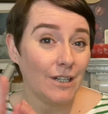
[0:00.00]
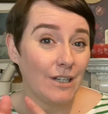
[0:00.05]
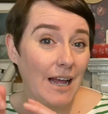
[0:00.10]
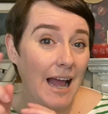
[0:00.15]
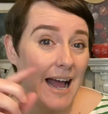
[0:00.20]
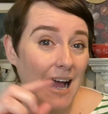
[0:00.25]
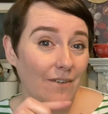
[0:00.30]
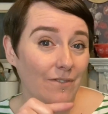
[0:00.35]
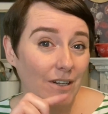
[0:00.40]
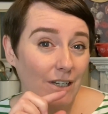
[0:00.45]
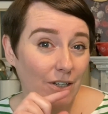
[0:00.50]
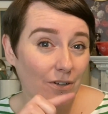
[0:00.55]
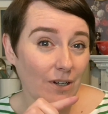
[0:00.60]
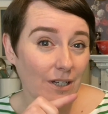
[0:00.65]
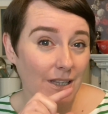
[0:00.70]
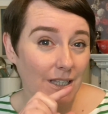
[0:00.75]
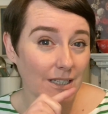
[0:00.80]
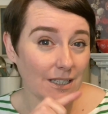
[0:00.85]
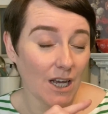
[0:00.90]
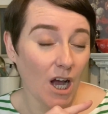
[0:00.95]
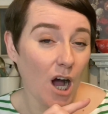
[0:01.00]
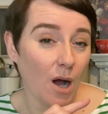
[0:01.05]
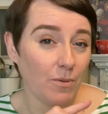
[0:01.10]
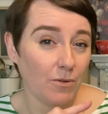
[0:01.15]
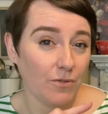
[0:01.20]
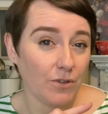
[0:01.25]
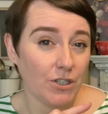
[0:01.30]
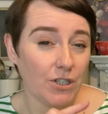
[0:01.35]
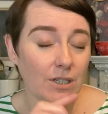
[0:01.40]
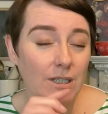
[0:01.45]
have a look at the top
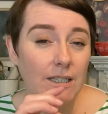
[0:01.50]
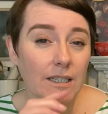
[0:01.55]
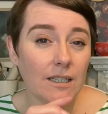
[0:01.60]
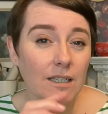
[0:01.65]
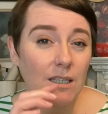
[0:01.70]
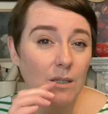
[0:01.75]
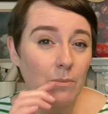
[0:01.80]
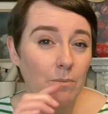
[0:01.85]
of it, you'll see that the